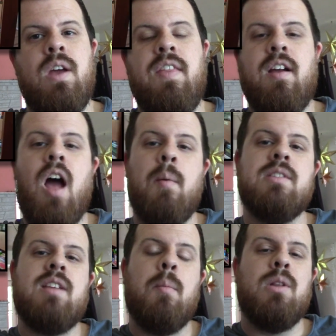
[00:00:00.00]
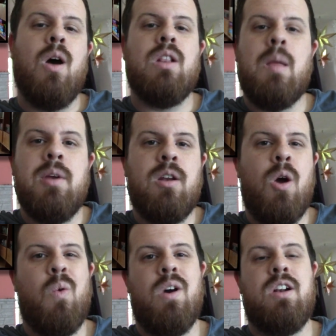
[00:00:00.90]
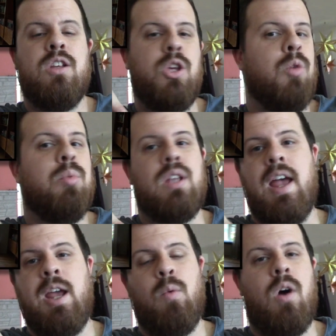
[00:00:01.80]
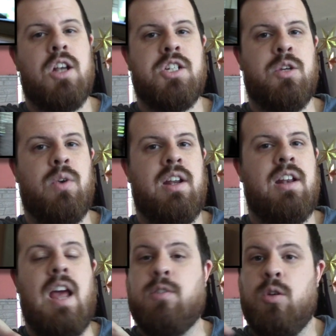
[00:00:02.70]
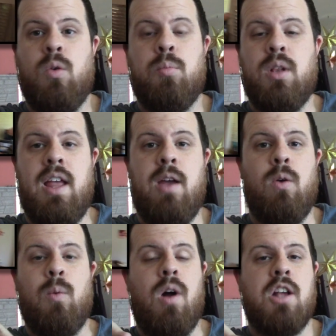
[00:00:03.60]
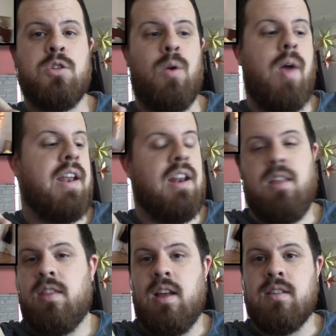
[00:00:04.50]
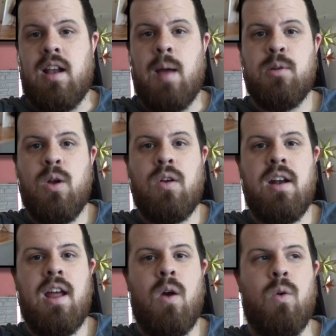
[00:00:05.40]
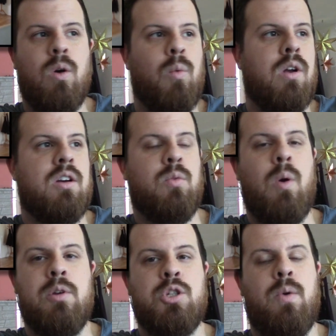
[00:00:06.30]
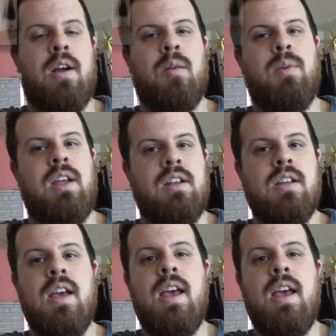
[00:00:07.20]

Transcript: In the comments down below, let me know, what are you playing, watching, reading? Have you played or watched or read any of the things that I'm doing right now, or what would you recommend?